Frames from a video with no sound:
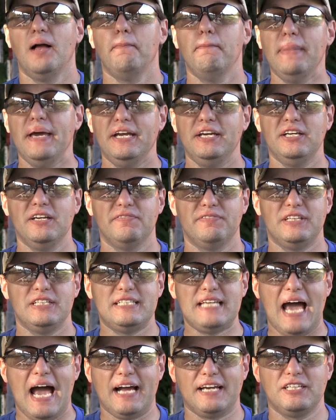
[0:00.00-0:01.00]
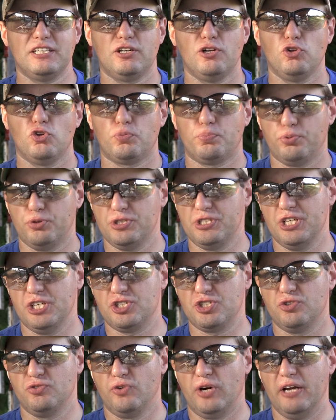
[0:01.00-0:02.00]
Many of the tactical or
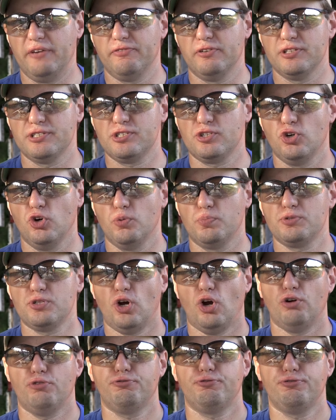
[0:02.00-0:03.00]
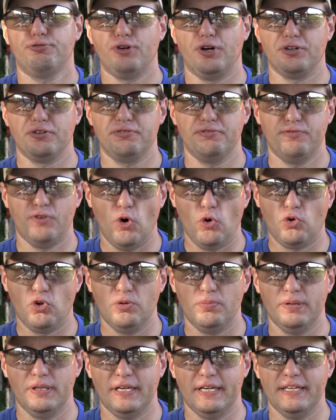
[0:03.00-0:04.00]
precision rifle scopes are front
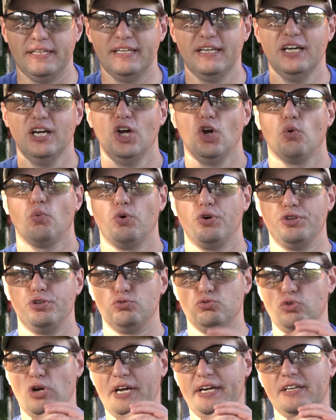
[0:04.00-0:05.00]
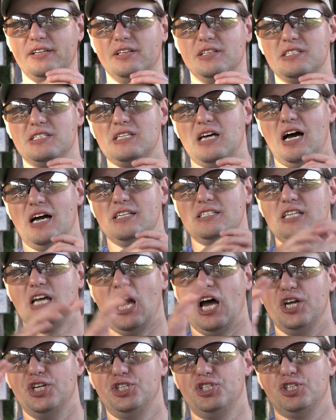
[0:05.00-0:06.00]
focal plane, where the reticle size
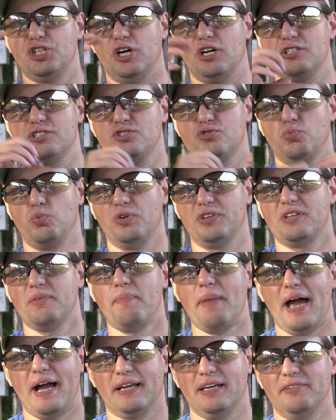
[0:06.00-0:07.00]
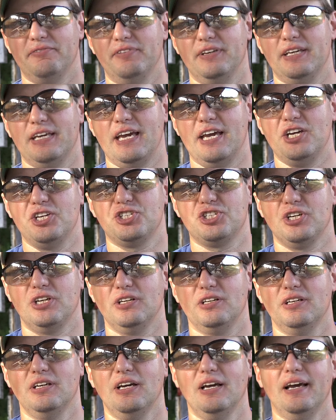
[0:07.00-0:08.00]
adjusts with the magnification.
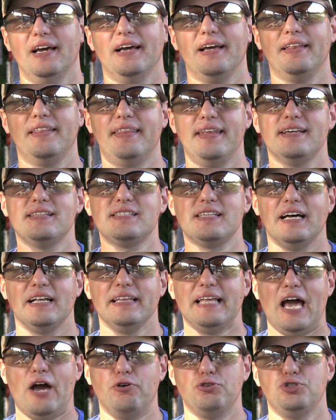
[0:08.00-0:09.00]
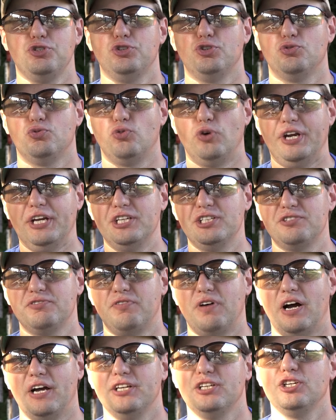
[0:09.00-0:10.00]
This allows you to
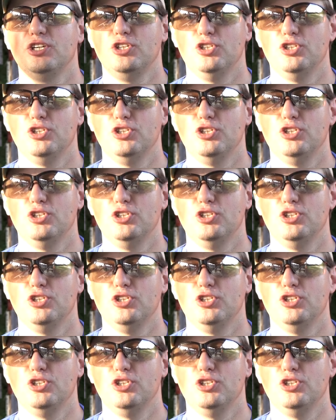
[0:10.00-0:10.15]
rangefind